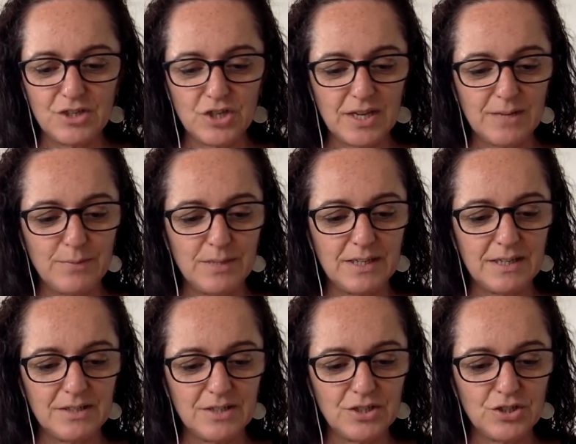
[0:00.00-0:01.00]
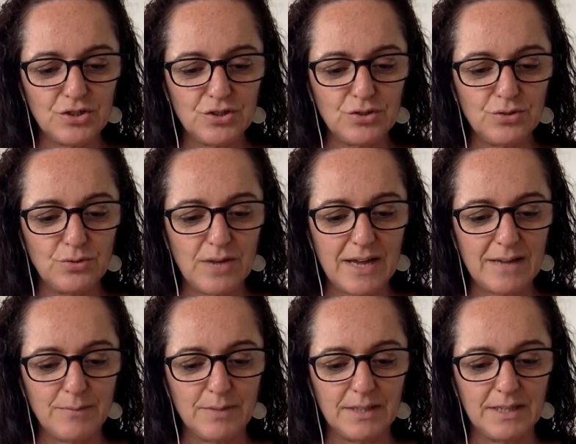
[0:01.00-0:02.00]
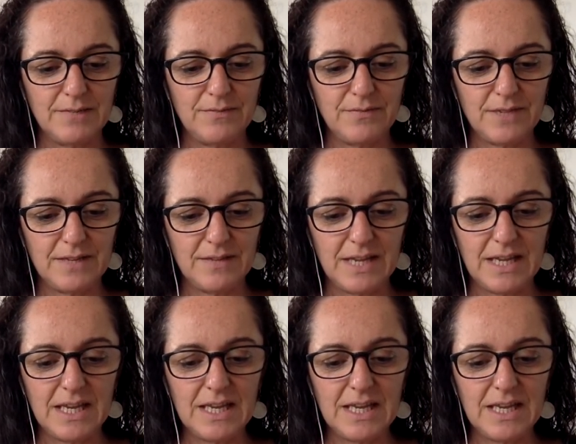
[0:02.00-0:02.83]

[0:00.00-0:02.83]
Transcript: she had been conditioned to a belief in the